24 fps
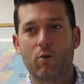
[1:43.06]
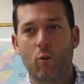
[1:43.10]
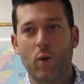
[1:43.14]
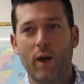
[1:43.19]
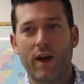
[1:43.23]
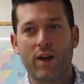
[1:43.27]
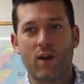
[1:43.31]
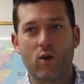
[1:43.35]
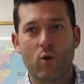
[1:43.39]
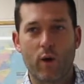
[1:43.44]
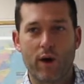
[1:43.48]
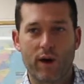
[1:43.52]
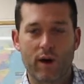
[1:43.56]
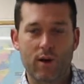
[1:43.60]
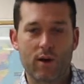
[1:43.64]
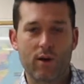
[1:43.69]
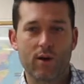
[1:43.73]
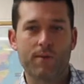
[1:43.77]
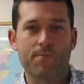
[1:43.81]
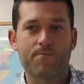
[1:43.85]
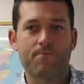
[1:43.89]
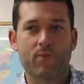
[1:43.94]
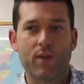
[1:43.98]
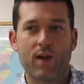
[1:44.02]
way
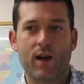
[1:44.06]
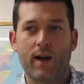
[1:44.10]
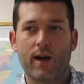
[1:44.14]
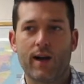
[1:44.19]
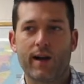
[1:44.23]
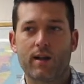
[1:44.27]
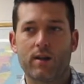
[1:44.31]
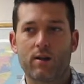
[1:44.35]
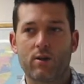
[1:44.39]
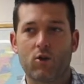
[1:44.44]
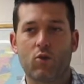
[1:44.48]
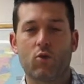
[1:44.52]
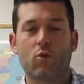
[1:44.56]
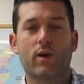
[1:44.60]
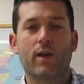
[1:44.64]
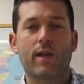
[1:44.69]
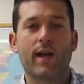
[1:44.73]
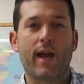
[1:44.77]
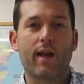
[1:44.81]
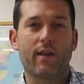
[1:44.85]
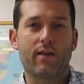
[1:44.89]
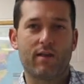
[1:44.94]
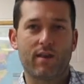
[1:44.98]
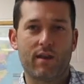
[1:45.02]
quicker. I can
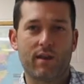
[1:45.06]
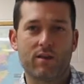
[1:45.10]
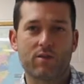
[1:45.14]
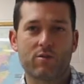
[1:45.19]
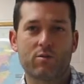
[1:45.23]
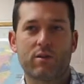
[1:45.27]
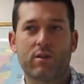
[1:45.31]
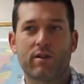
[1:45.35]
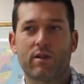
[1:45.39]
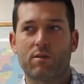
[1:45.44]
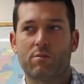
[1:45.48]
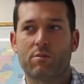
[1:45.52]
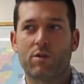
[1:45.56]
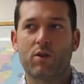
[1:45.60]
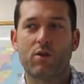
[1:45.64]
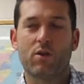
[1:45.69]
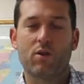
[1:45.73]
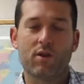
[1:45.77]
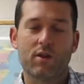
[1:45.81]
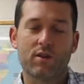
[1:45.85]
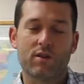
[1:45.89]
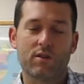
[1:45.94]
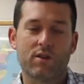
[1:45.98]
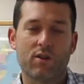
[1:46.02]
create things with a computer.